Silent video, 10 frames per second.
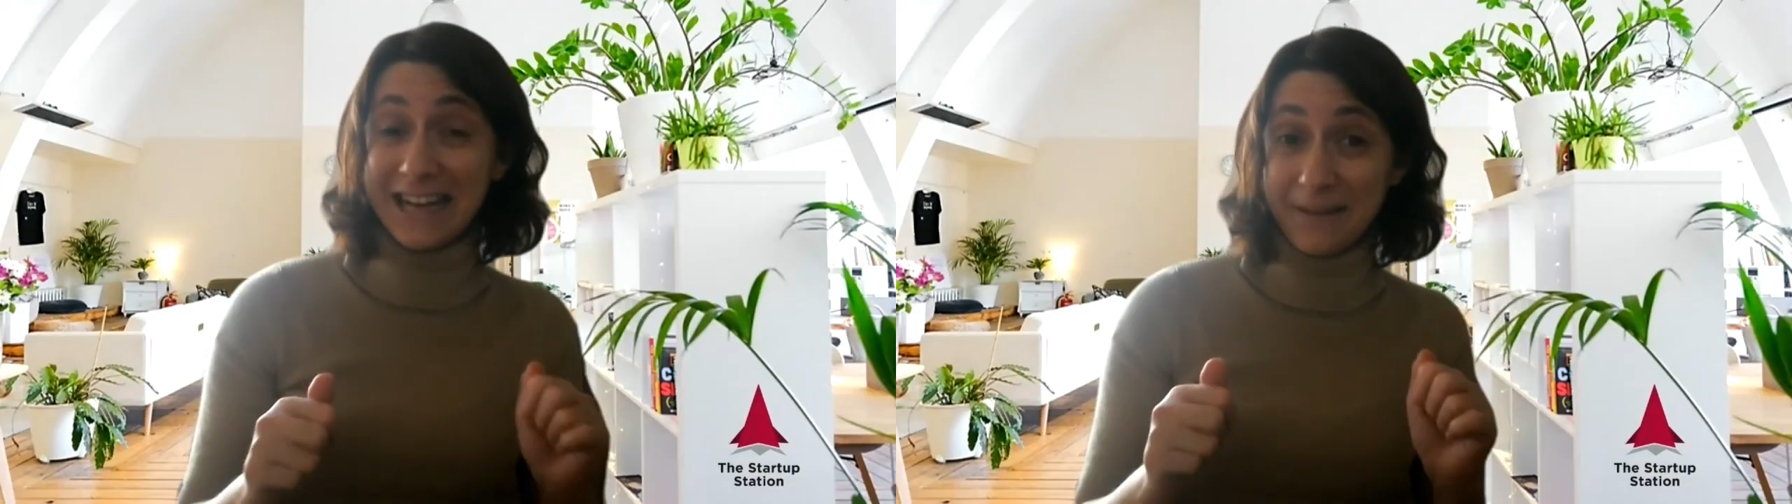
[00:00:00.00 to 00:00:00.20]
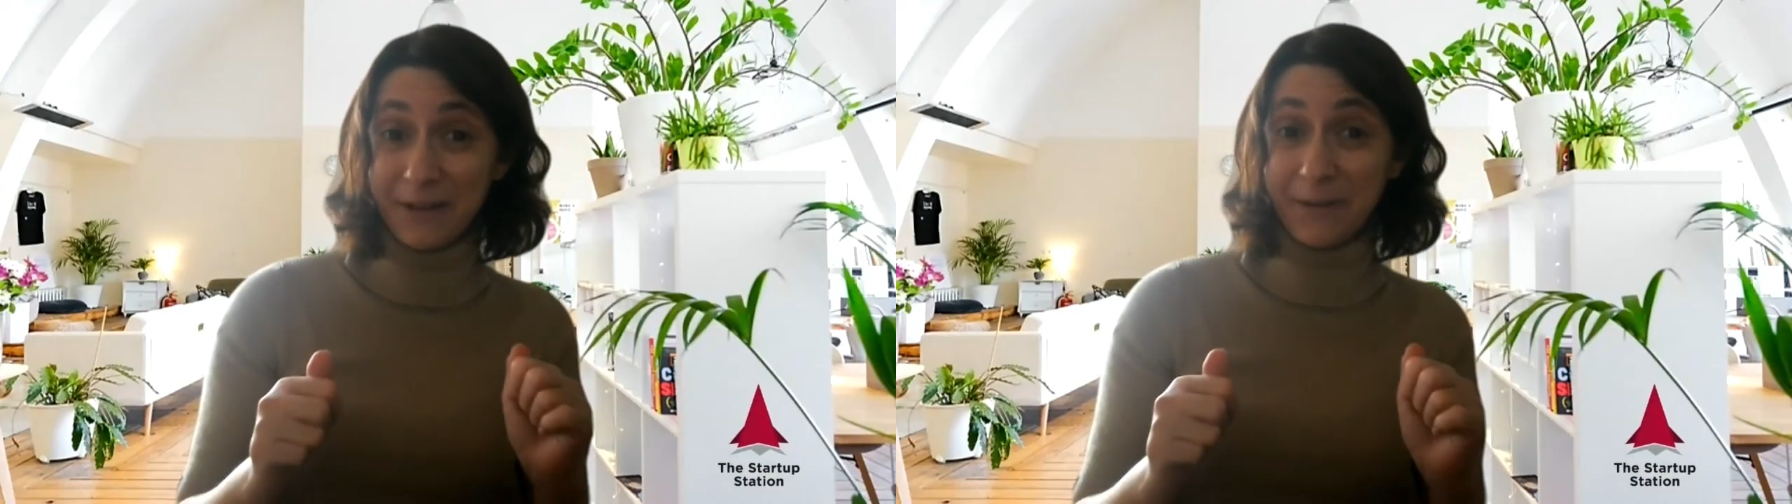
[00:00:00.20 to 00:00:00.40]

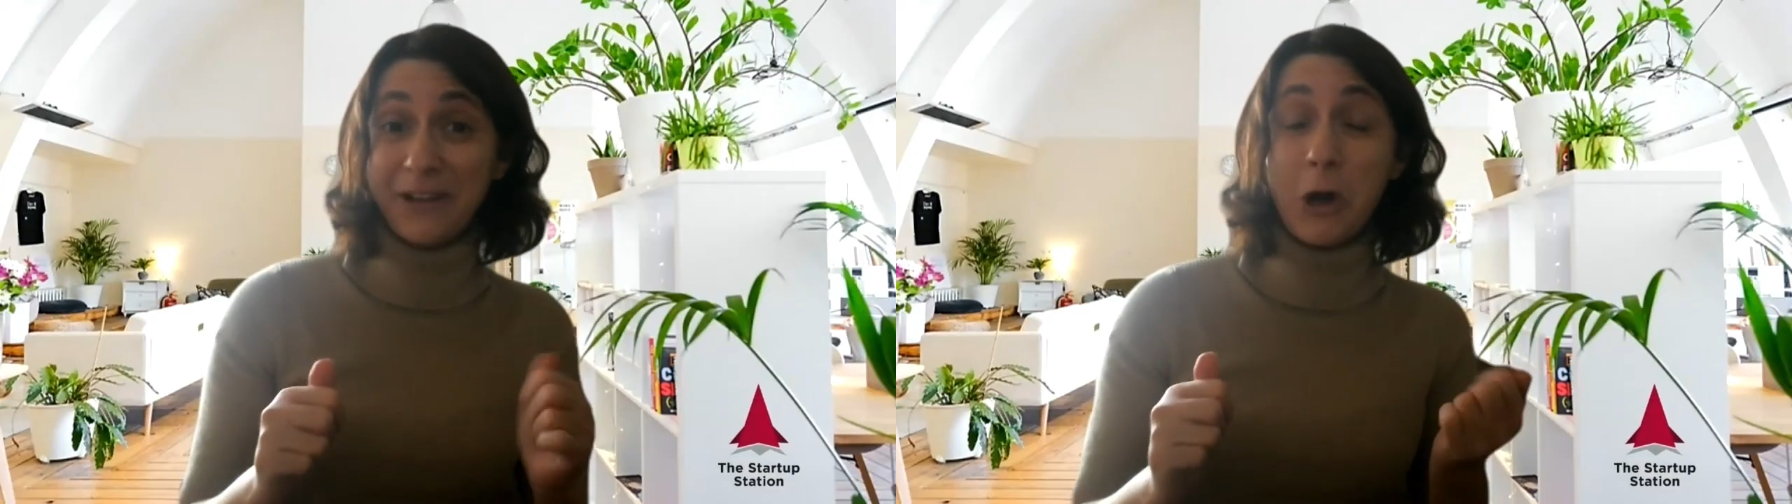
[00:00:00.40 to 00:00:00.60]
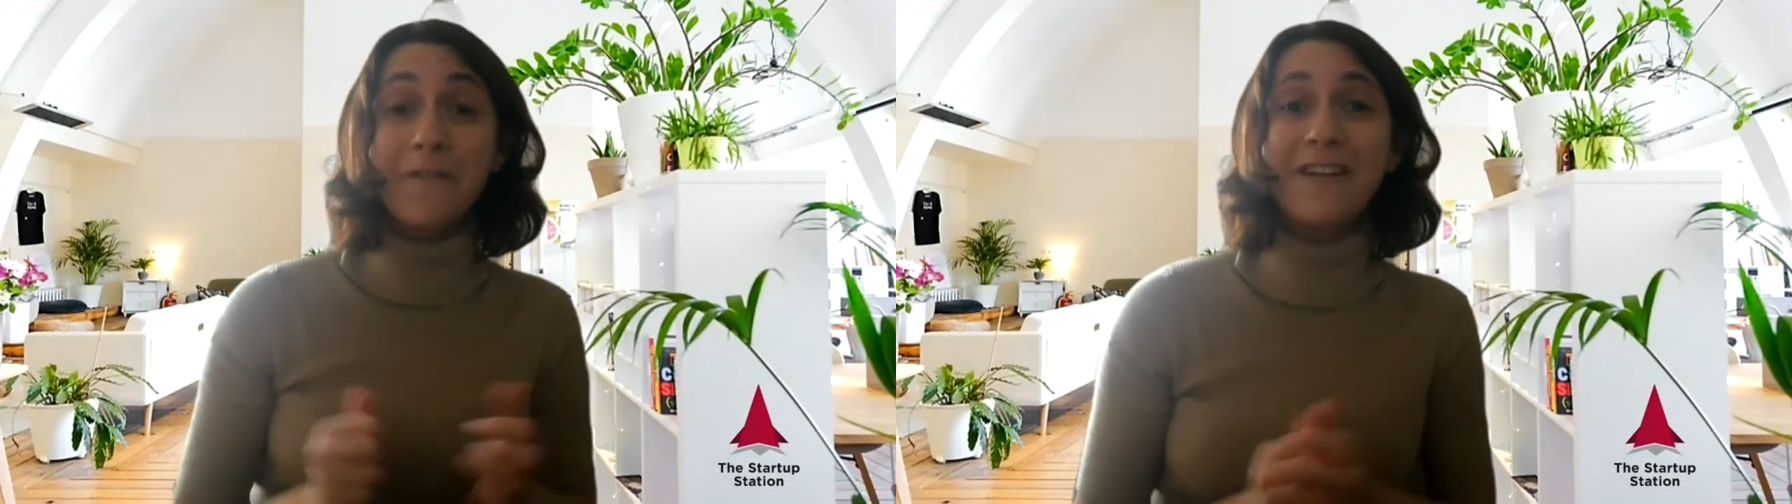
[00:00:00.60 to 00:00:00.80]
comment
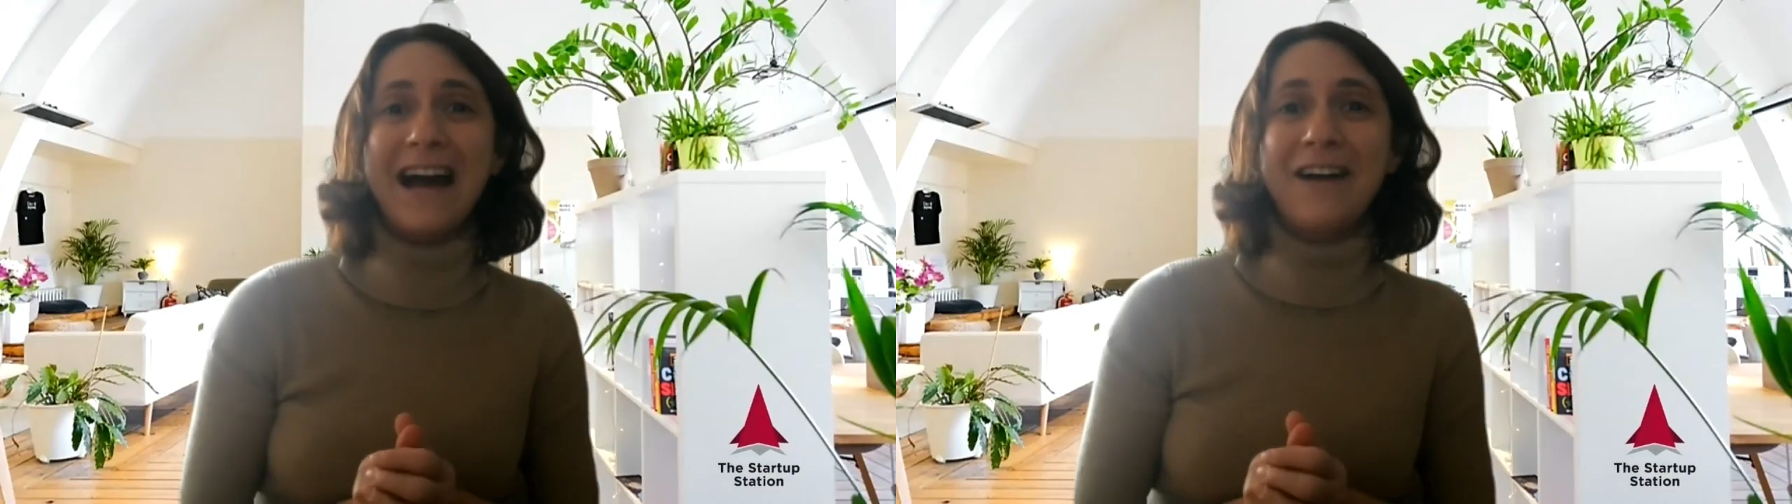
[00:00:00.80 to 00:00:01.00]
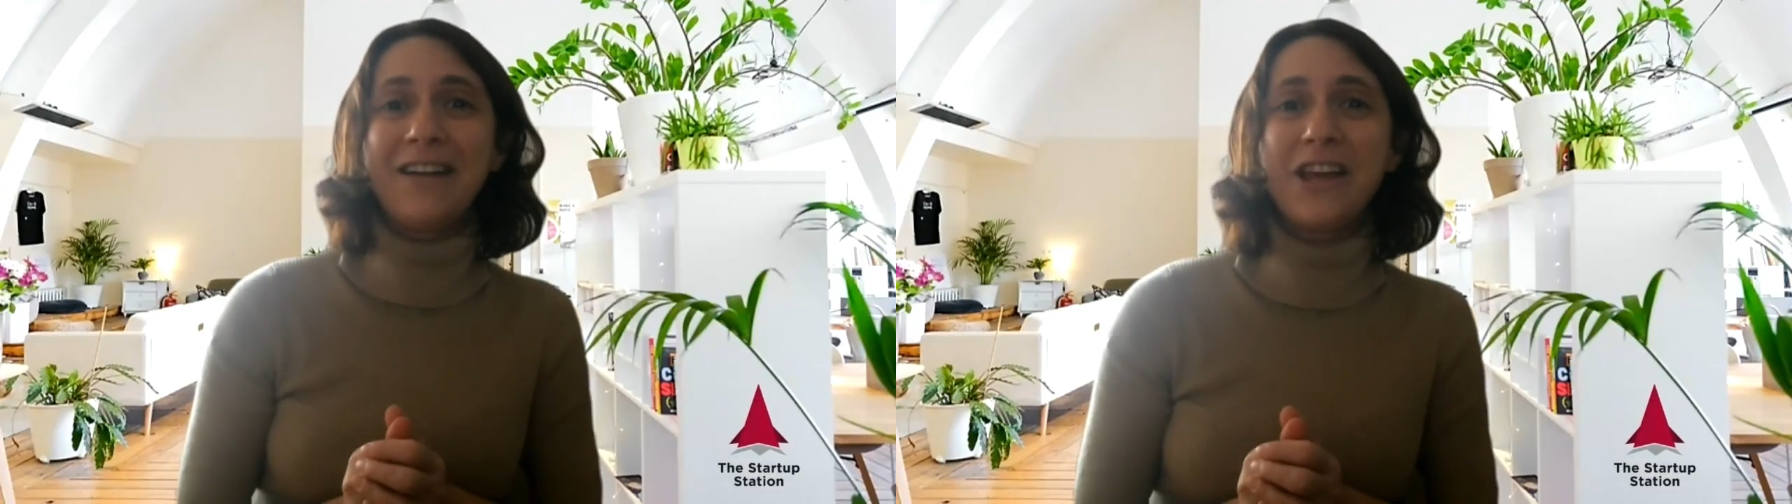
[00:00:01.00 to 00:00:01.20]
below if you
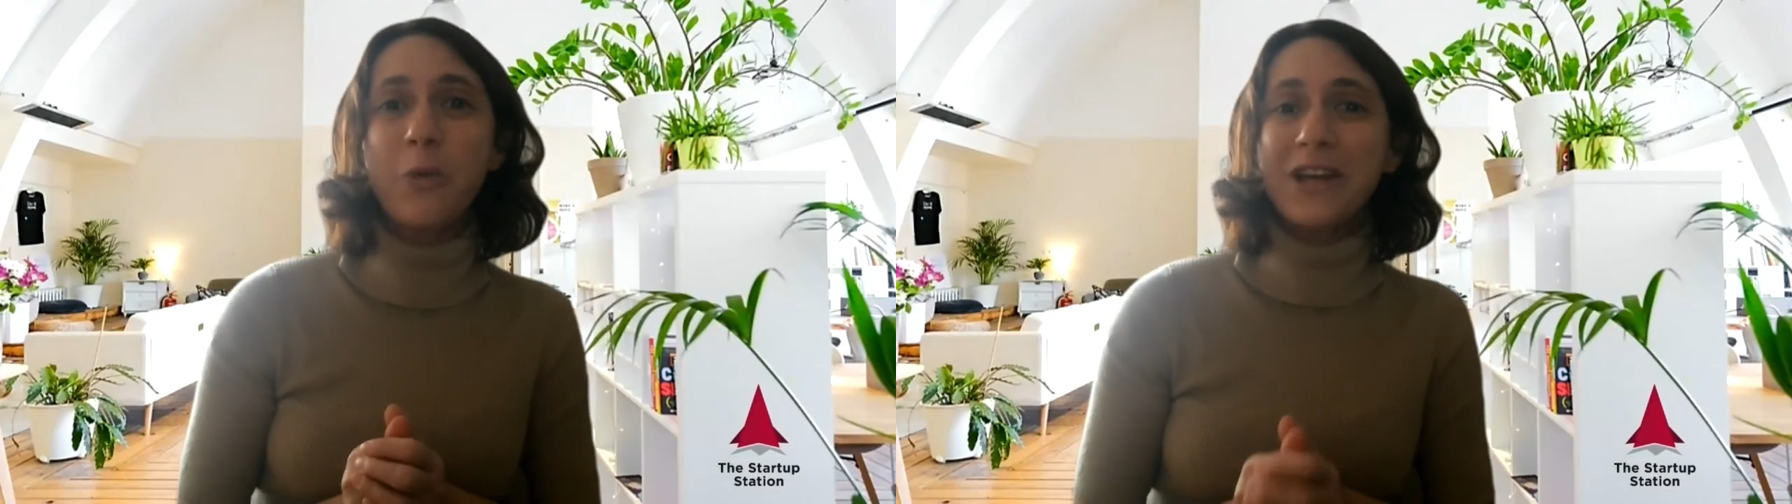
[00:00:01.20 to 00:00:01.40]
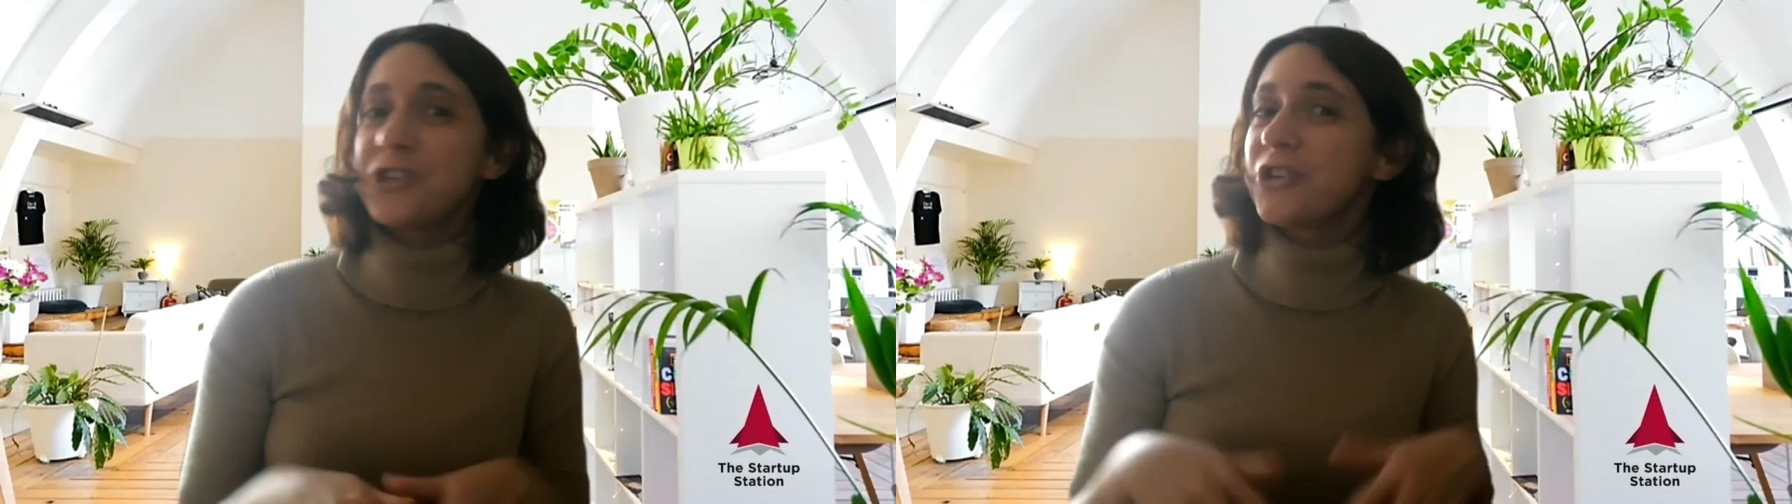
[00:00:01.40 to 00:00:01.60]
have any
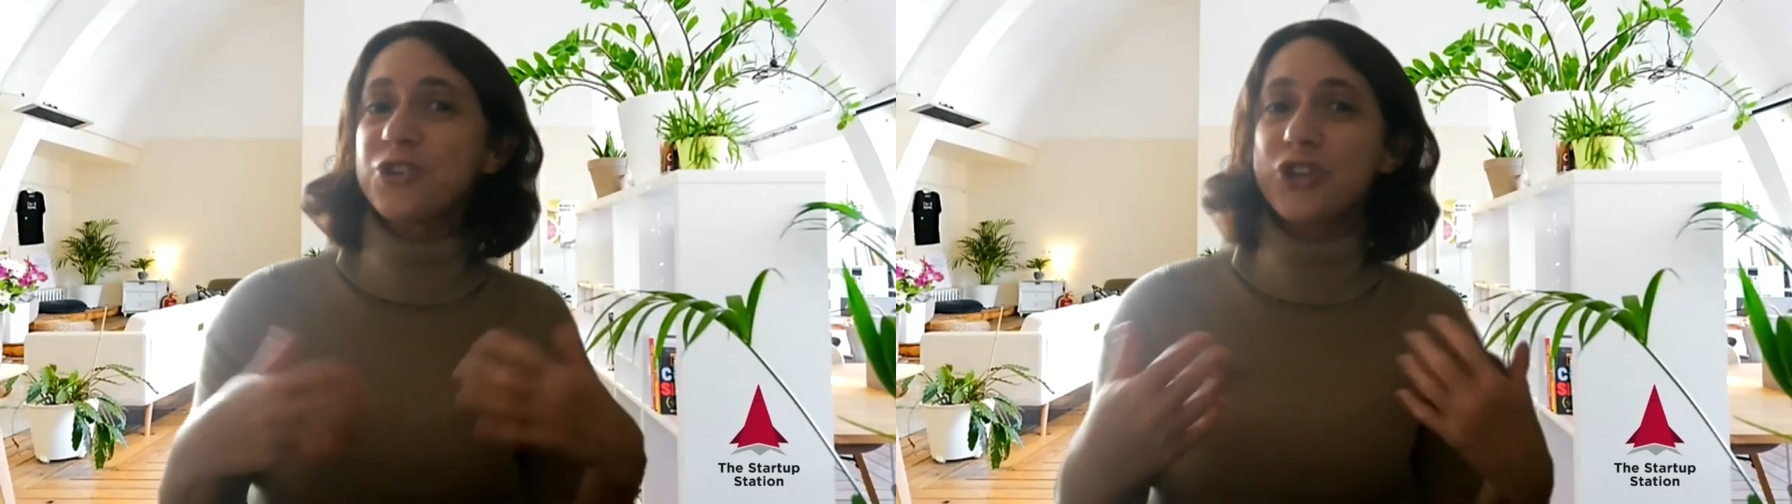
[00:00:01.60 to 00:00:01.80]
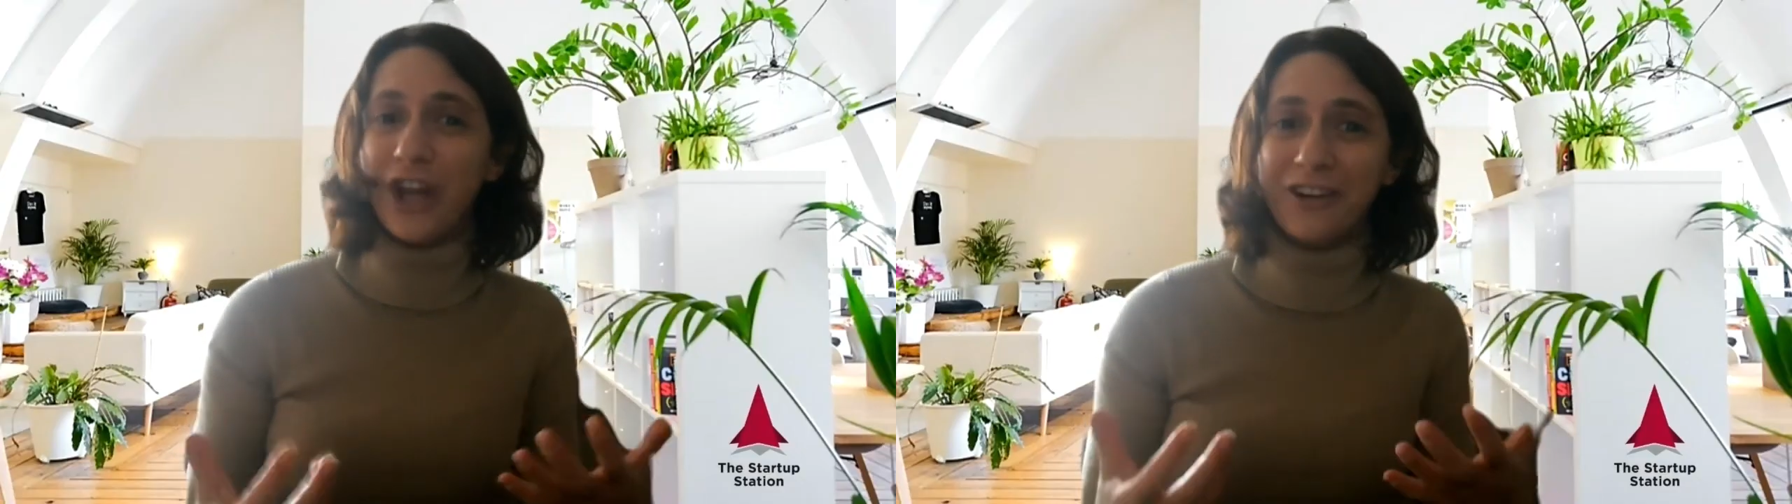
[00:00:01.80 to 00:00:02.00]

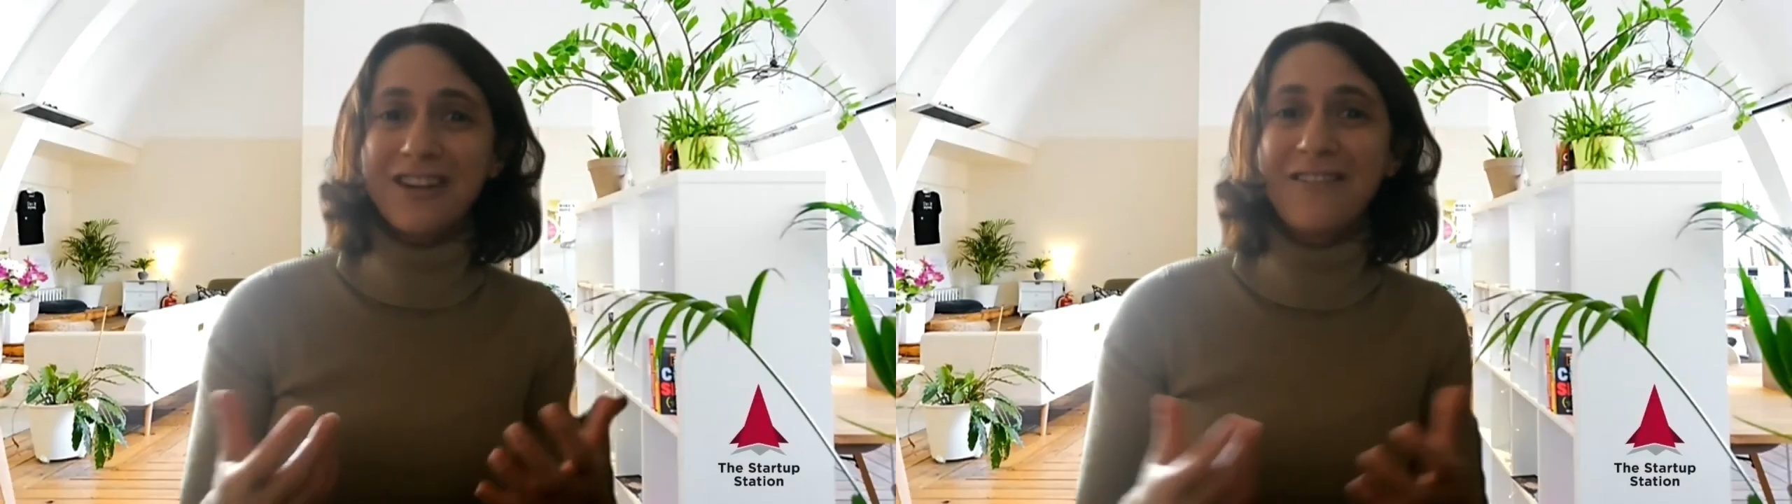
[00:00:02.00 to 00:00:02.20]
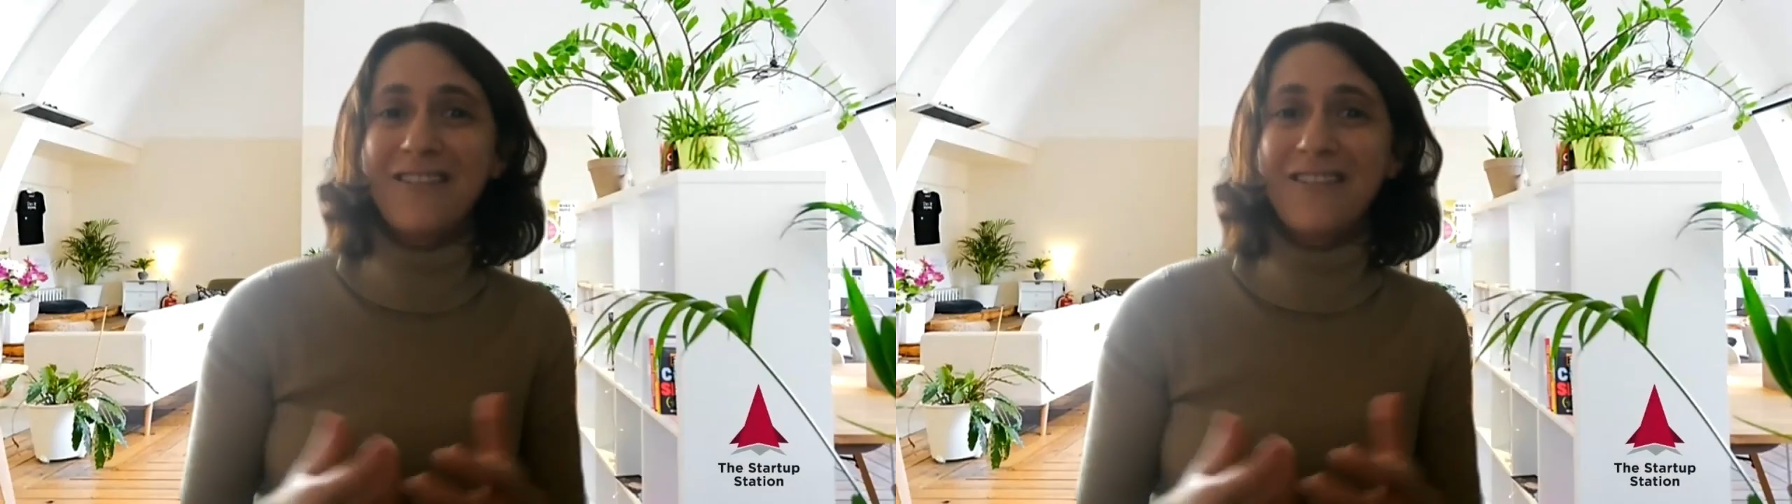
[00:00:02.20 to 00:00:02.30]
questions, share the